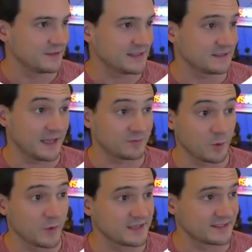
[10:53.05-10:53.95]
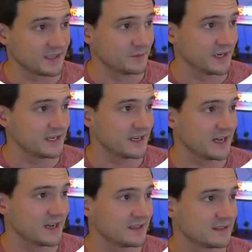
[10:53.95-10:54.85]
that's one way to celebrate
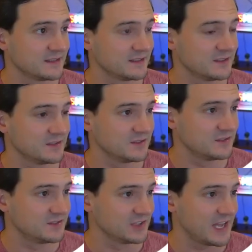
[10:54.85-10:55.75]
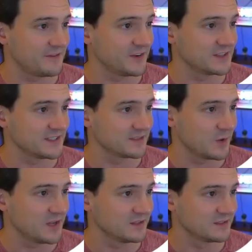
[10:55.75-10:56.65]
July 1st as
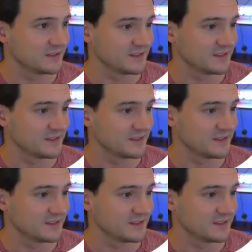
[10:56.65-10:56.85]
well.